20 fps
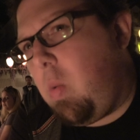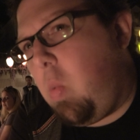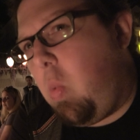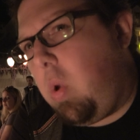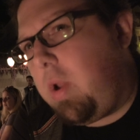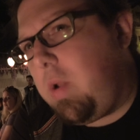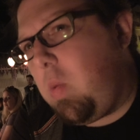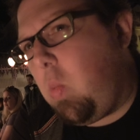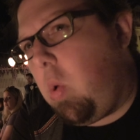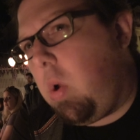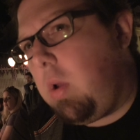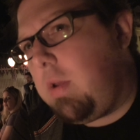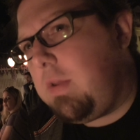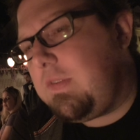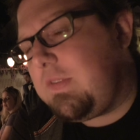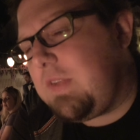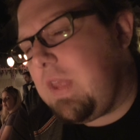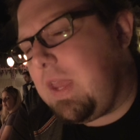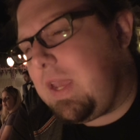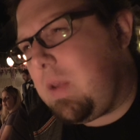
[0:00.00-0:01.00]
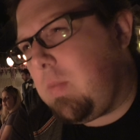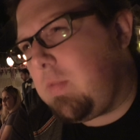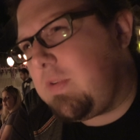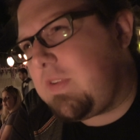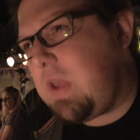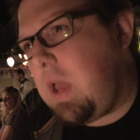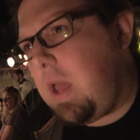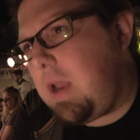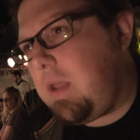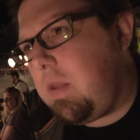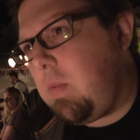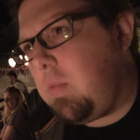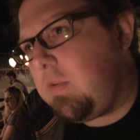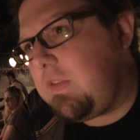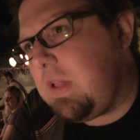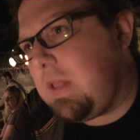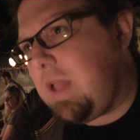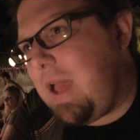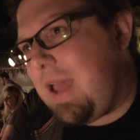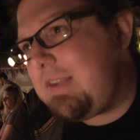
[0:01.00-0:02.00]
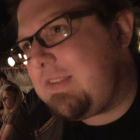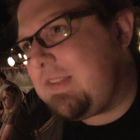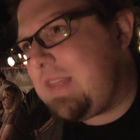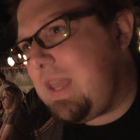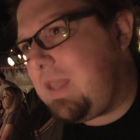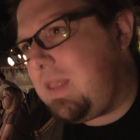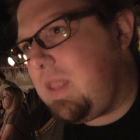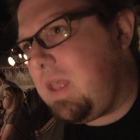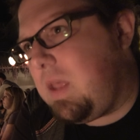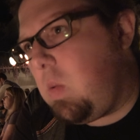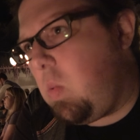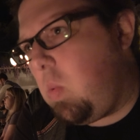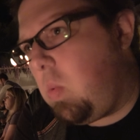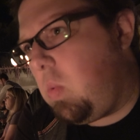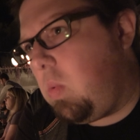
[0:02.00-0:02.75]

what it was. Like it was the last thing that